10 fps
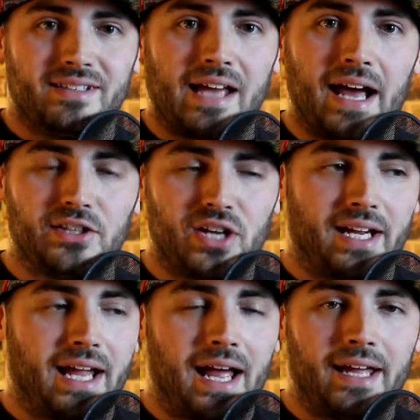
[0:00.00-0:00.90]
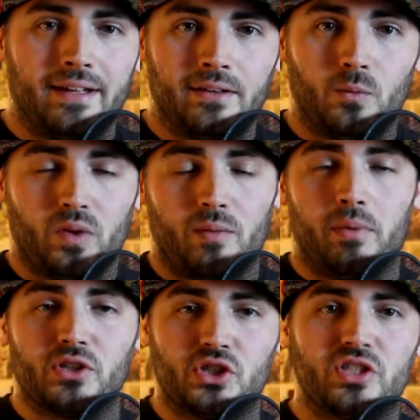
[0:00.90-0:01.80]
this Hijack guy with a
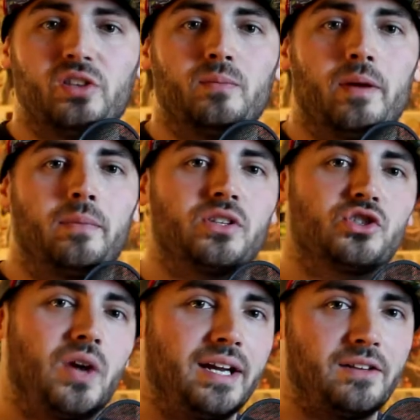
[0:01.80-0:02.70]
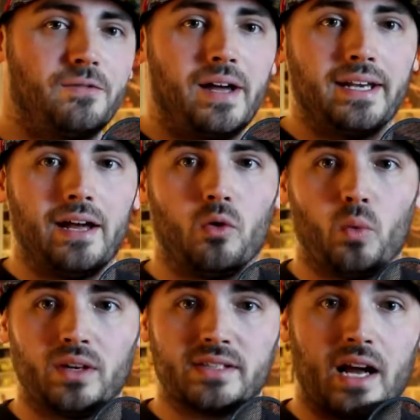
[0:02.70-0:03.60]
bunch of S.H.I.E.L.D. members, trying to find out
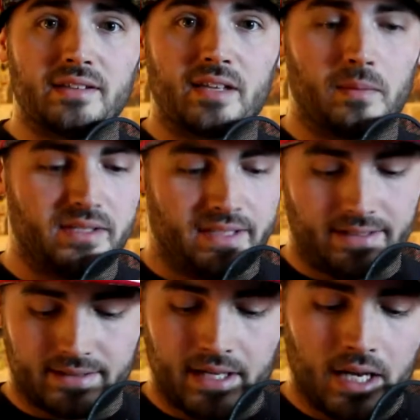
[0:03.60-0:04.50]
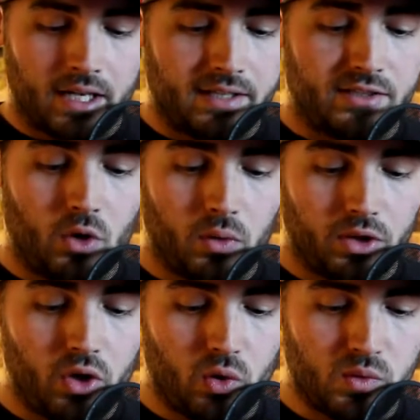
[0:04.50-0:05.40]
where Scott Summers is, because no
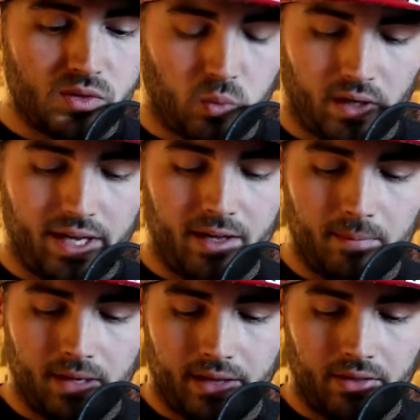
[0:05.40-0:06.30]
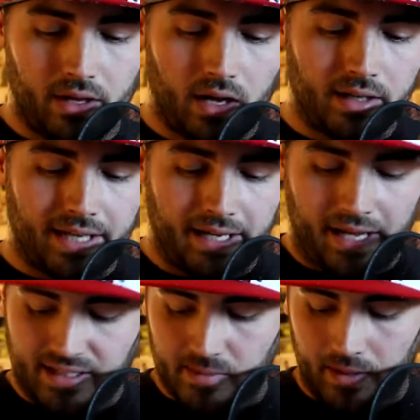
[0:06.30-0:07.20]
one knows where him and the Uncanny
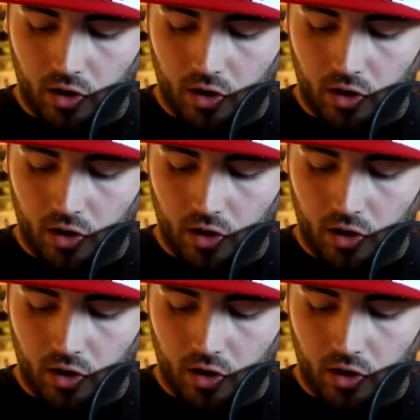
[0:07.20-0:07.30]
X-Men